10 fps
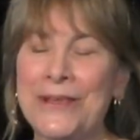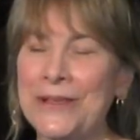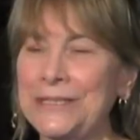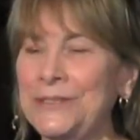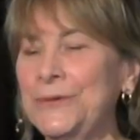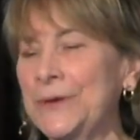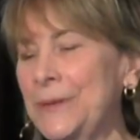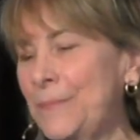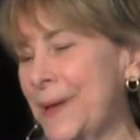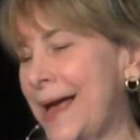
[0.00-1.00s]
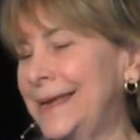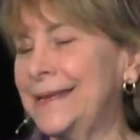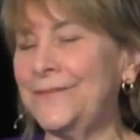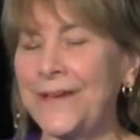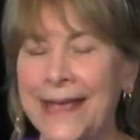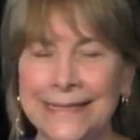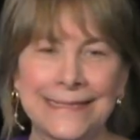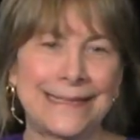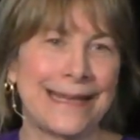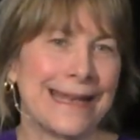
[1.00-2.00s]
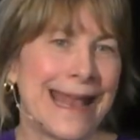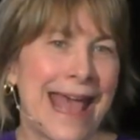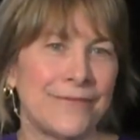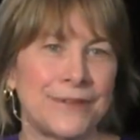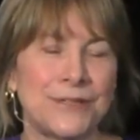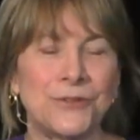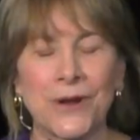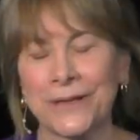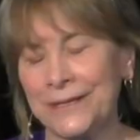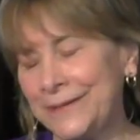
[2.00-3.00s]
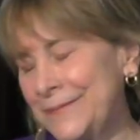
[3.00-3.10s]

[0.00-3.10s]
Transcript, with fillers: that you can buy in advance and have in a trunk